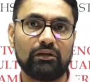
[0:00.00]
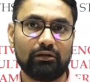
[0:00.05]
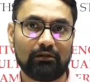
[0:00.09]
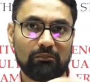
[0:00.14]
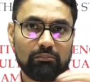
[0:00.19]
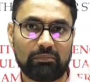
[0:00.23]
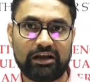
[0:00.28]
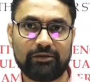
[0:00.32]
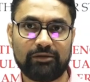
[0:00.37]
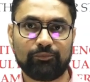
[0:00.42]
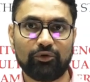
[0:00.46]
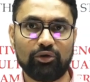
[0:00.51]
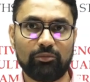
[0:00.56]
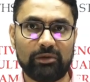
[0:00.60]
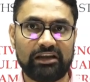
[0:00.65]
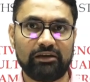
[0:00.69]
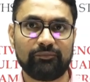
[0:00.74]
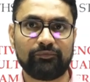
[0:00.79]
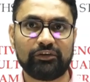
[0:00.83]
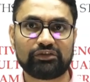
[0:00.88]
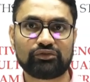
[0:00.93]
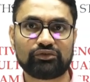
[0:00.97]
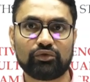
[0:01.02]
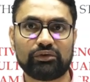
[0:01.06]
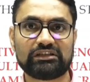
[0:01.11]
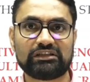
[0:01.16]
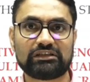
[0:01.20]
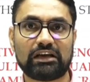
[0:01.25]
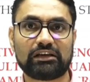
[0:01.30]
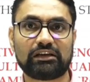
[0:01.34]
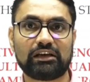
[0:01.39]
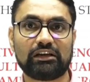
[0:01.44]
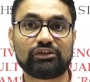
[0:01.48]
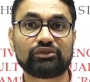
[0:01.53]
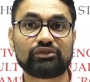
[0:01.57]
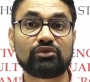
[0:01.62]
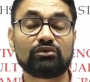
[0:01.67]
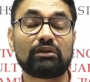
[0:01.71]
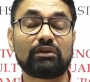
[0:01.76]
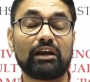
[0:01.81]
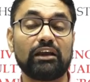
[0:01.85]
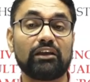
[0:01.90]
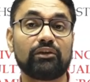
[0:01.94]
Mindful manifesto is catalyst to
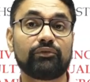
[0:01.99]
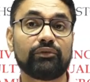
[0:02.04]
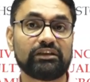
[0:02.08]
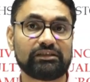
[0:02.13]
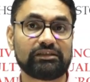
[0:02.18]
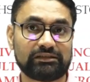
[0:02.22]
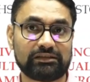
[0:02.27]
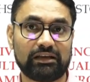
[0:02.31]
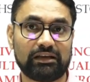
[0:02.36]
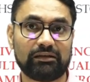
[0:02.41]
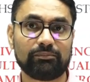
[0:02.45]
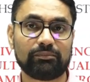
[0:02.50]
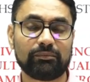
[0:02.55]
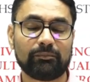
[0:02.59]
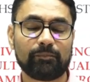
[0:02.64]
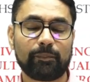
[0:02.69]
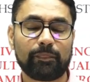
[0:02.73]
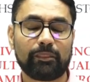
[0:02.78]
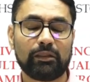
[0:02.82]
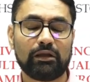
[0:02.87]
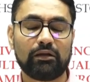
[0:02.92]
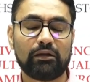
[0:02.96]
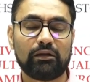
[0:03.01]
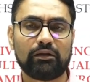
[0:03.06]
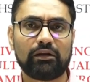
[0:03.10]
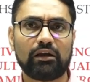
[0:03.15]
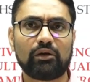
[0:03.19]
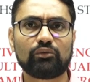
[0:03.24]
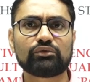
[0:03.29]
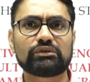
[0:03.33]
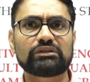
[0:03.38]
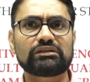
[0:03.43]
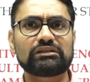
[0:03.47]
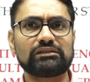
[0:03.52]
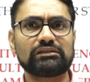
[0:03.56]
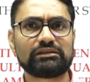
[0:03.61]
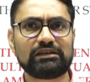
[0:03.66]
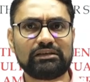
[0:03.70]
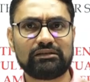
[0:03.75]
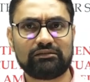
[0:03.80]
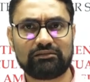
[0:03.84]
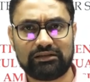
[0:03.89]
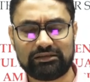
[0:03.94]
tranquil self. Now
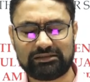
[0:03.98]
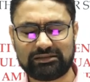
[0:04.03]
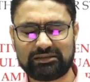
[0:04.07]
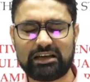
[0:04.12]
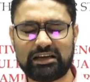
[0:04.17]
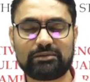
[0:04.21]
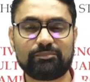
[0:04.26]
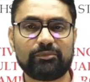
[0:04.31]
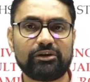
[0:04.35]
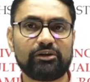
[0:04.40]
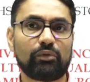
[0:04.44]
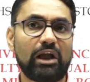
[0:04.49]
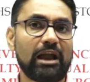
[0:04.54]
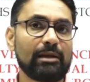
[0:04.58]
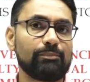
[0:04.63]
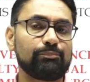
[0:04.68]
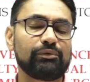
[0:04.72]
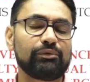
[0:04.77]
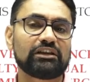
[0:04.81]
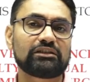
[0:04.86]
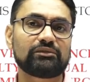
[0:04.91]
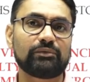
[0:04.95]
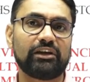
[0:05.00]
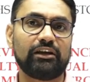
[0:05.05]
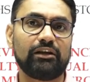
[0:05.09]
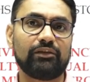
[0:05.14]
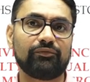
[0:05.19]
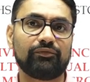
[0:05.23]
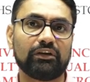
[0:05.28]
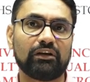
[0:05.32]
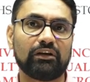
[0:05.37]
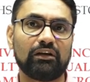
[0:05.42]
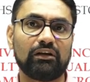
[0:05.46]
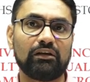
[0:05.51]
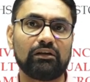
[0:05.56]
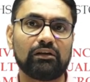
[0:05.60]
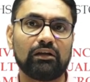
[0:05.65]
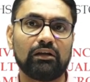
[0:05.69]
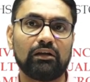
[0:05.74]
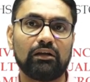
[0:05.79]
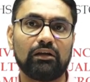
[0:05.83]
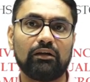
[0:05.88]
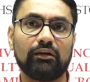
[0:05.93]
see, this statement appears very difficult,
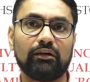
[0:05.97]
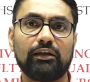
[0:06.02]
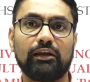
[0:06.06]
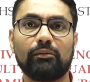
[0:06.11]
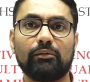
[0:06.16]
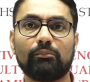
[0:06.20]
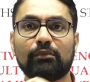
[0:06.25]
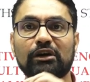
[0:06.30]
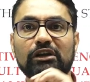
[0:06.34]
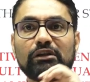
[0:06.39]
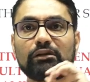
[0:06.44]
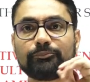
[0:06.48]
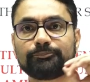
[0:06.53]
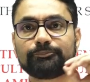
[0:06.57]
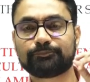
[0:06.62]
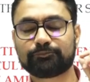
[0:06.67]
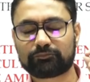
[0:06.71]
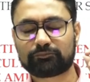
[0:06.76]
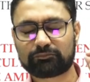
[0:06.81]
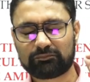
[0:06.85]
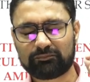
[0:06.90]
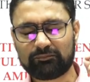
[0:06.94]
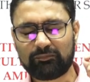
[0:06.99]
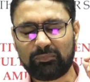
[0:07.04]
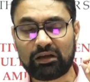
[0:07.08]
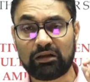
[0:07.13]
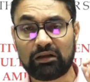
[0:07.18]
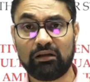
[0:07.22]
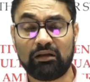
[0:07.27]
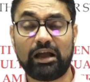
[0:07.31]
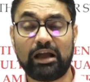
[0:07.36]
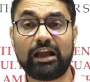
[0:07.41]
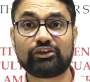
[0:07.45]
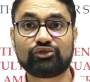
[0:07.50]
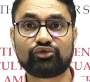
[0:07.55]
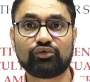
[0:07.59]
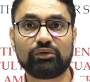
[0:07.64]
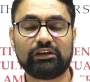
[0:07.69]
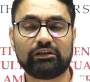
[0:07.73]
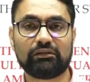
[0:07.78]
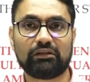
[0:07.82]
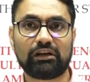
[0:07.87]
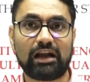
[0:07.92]
okay, but
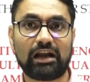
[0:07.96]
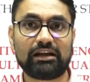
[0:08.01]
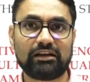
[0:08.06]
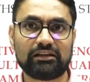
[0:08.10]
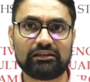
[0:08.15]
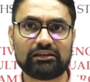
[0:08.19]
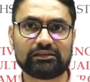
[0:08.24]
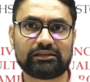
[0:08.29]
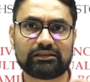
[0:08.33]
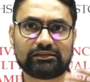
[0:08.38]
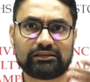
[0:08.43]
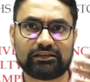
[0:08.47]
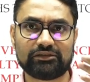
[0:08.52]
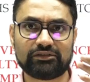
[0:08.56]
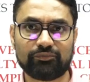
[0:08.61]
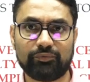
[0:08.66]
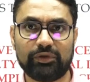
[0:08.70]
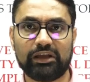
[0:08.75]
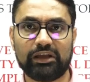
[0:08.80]
actually writing this essay is